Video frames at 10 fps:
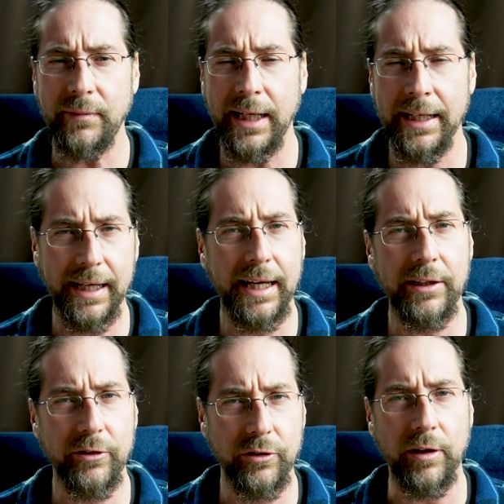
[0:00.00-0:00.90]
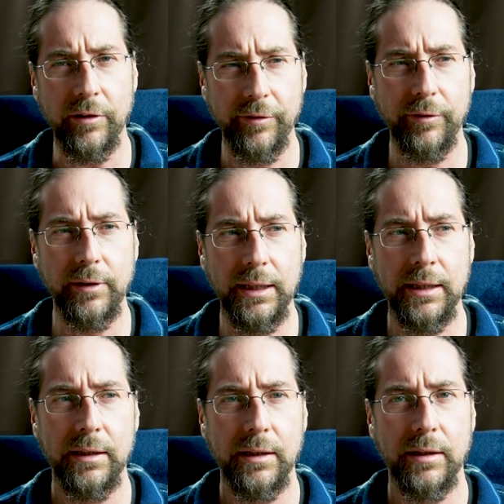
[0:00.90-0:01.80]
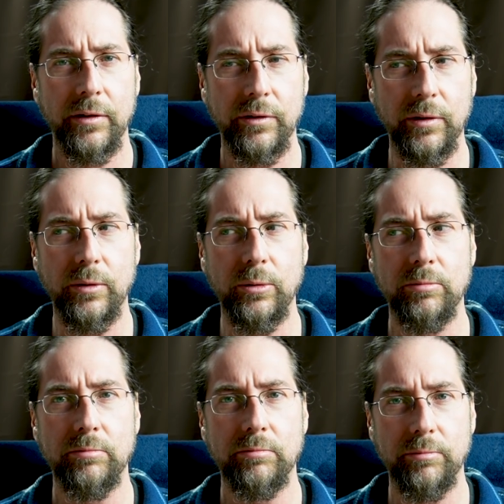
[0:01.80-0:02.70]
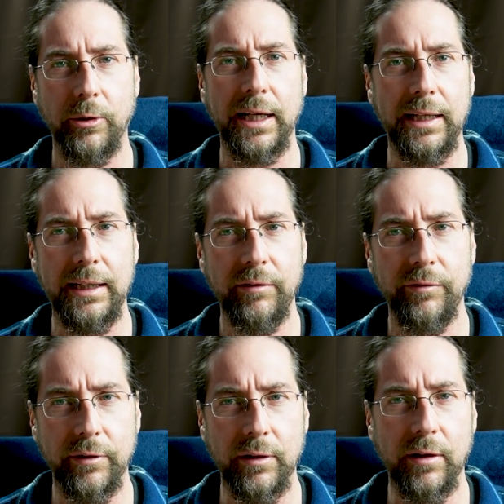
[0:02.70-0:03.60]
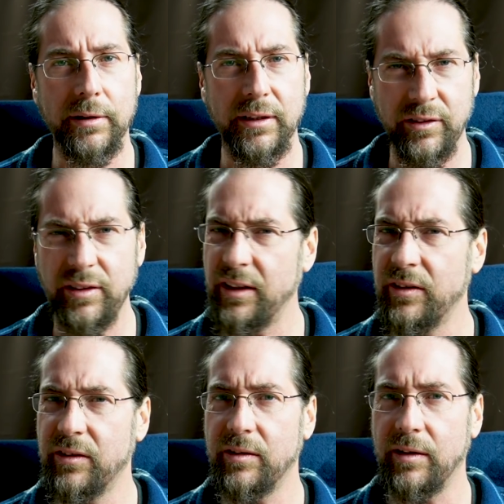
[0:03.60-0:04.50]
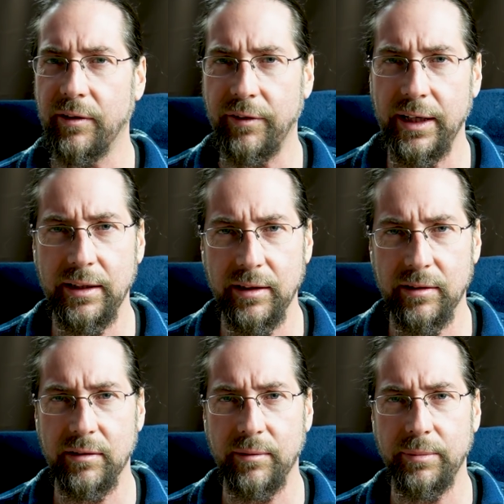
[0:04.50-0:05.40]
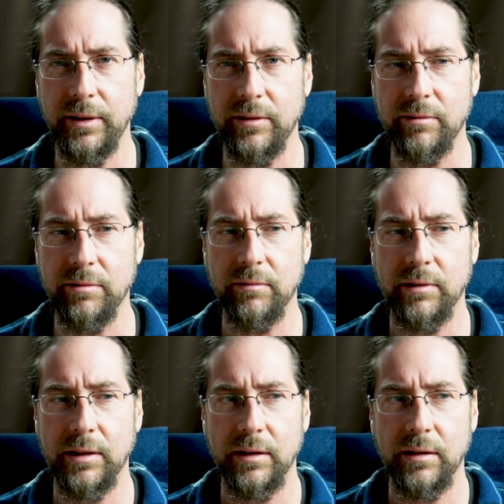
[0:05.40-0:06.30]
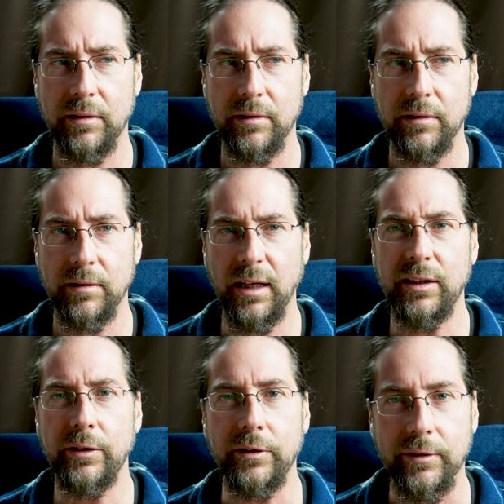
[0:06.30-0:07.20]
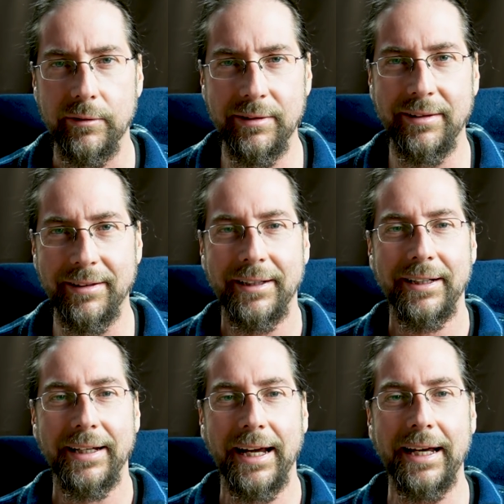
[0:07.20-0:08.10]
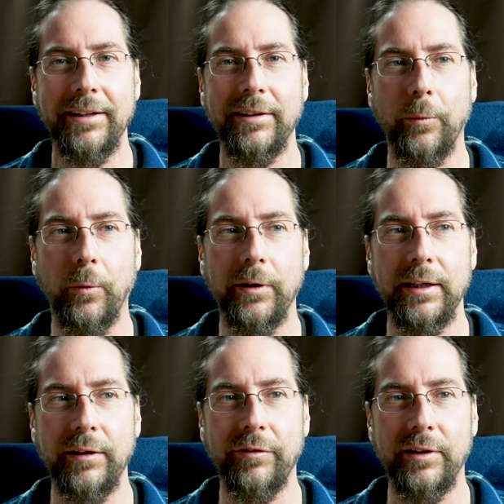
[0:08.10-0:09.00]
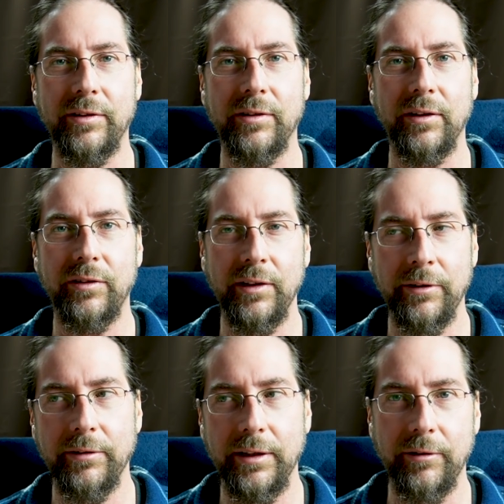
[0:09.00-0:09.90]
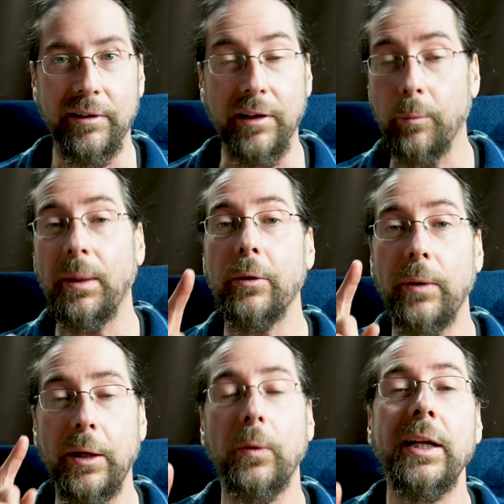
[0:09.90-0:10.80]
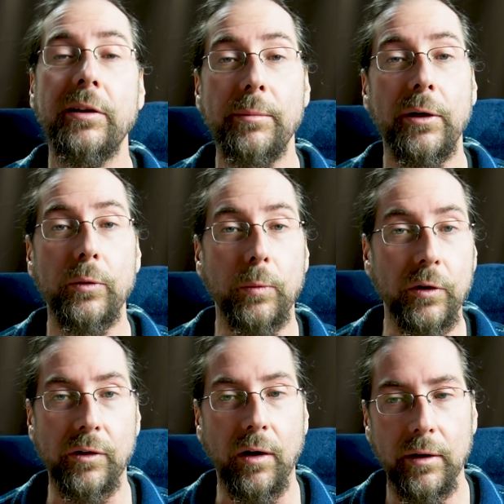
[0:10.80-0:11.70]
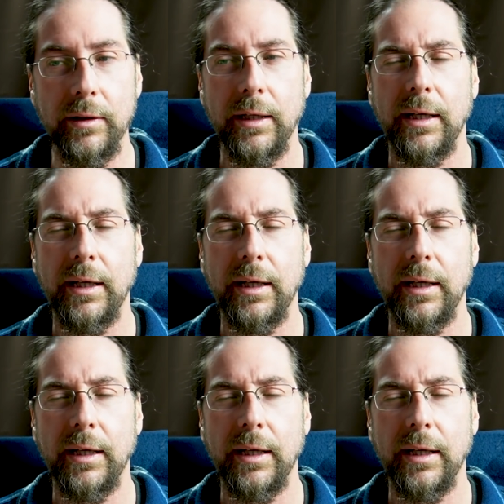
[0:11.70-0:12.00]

And I cannot charge fully? So what I need for long distance, I find it a bit not good. And what if it's 0 degrees? And by the way, winter mode was on,